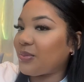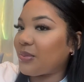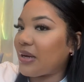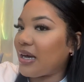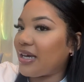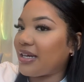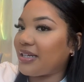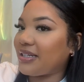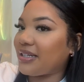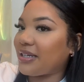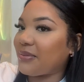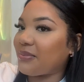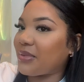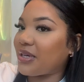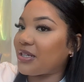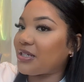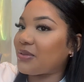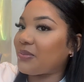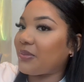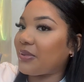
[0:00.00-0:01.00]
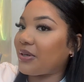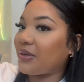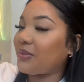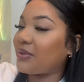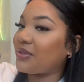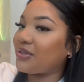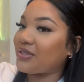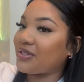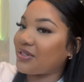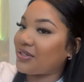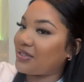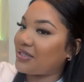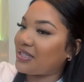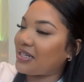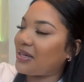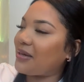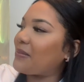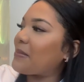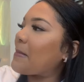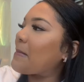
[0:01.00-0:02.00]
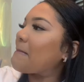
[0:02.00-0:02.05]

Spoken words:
I didn't get much, but we were turned up.